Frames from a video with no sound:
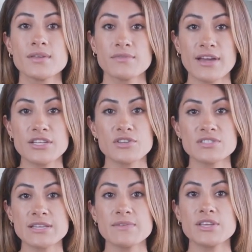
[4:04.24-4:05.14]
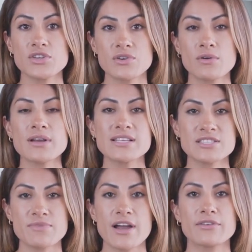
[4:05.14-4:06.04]
By using the Kucoin
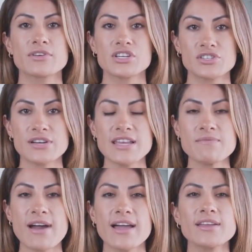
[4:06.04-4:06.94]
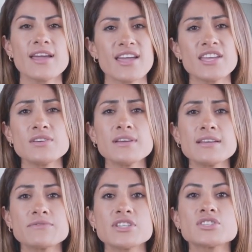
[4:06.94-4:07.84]
spot grid trading bot, you can
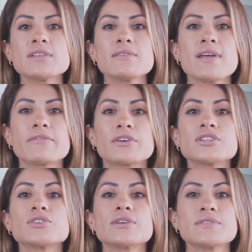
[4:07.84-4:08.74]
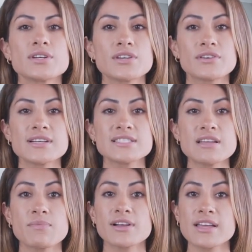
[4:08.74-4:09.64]
efficiently leverage cryptocurrency
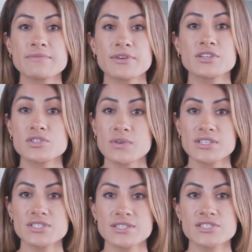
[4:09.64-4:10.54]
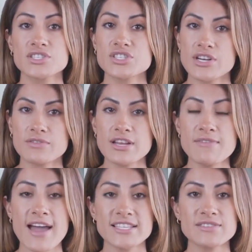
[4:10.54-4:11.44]
market fluctuations to generate
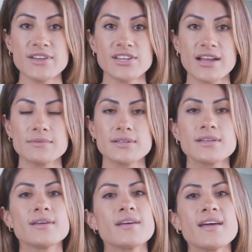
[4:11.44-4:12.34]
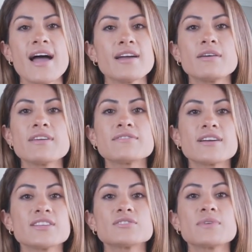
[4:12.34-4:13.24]
passive income. I hope you
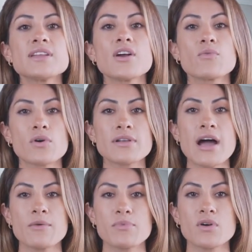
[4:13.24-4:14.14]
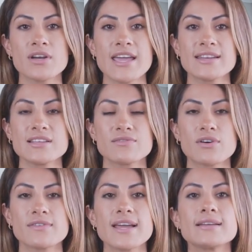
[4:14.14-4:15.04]
found this video both helpful and
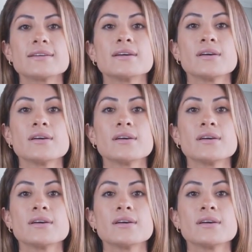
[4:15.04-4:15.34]
informative.